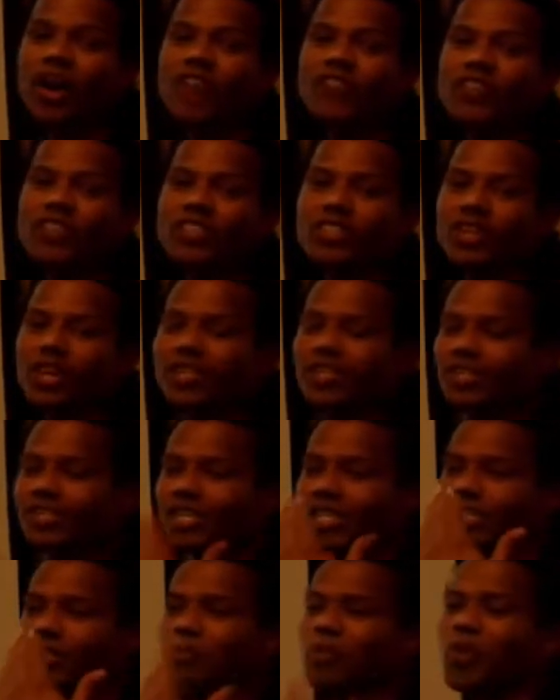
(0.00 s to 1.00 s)
cavity that is
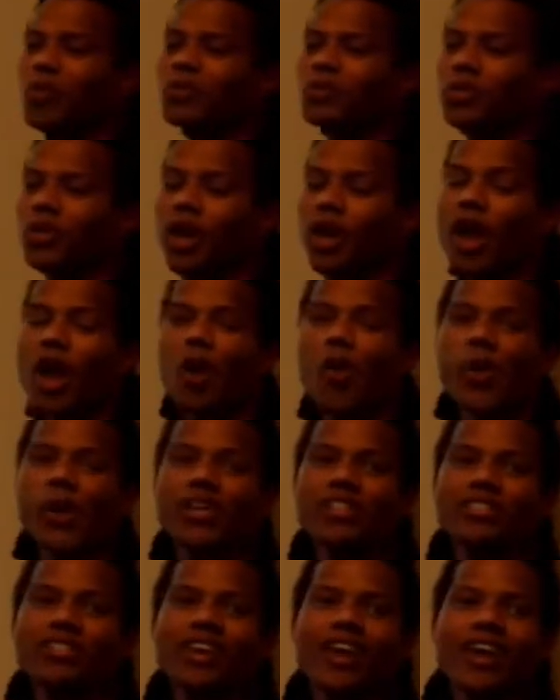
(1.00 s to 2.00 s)
exposed to
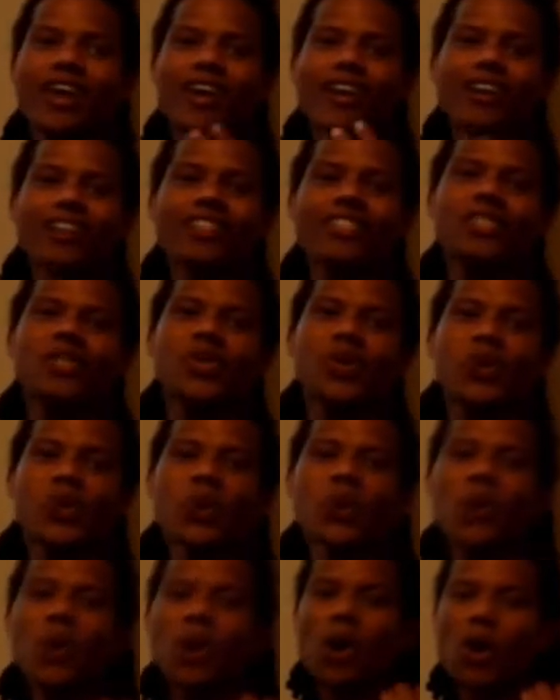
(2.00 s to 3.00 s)
airways can lead to
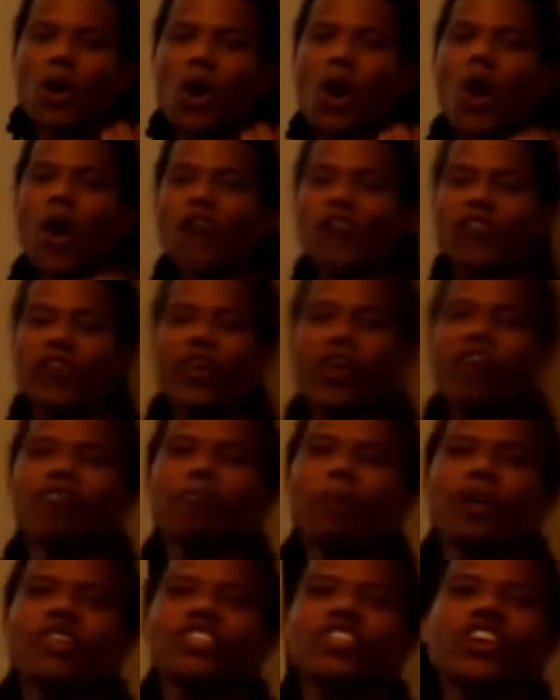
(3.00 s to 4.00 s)
coughing
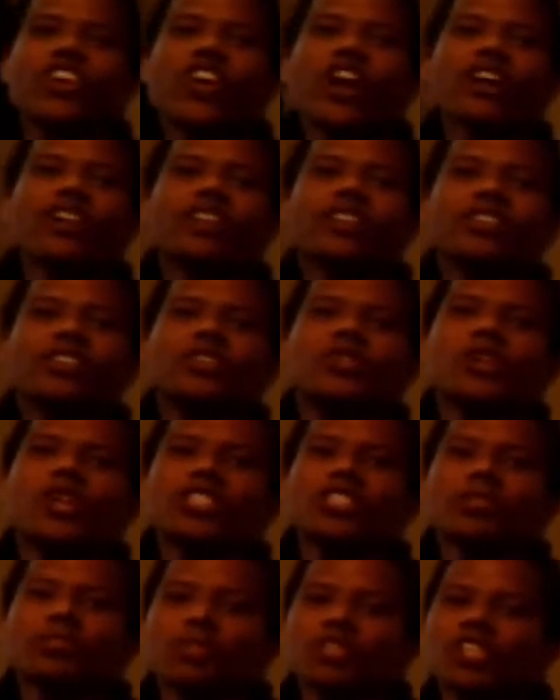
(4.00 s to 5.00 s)
of bacteria, leading
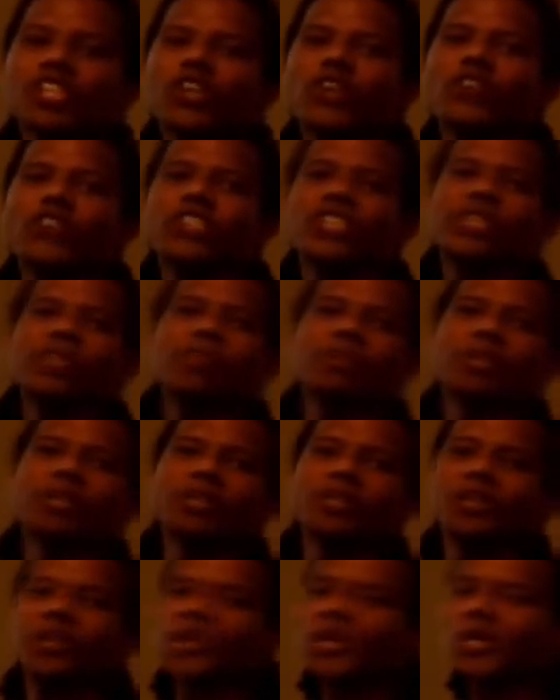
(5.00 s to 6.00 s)
transmission of
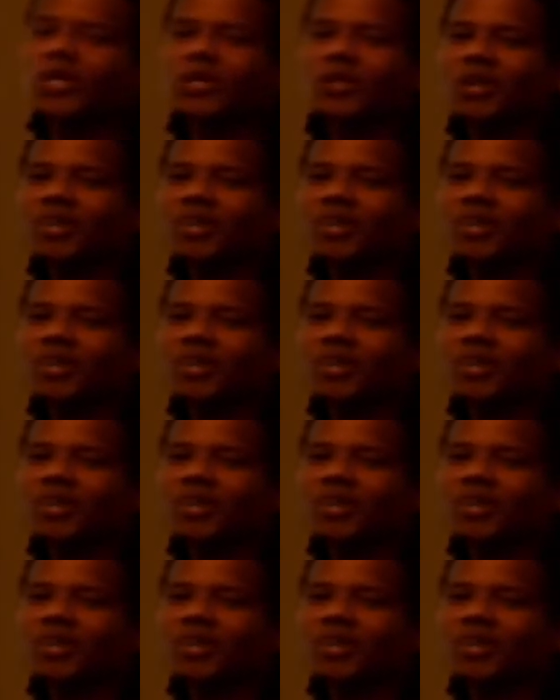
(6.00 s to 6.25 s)
TB. So